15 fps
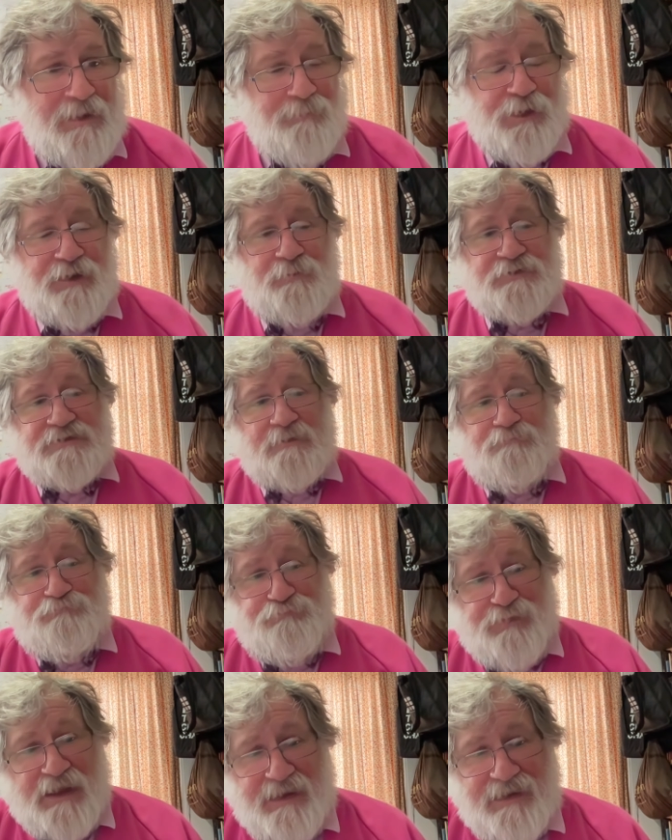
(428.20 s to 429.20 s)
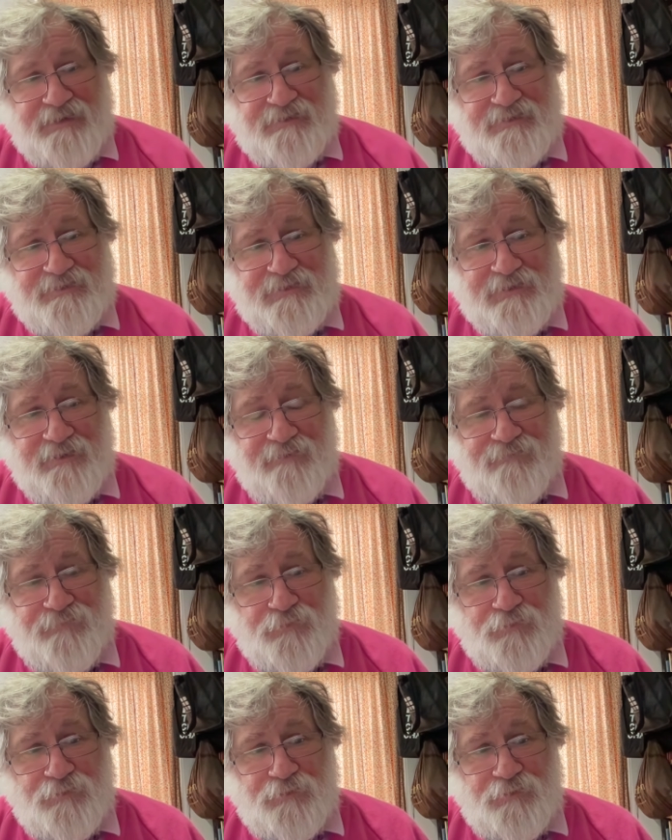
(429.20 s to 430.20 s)
but it was a bad thing
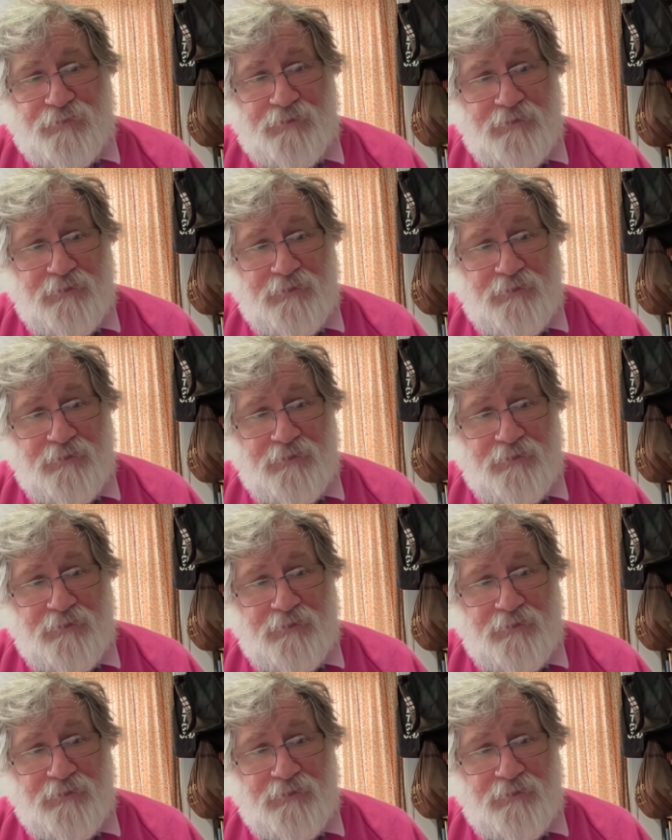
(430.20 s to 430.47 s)
for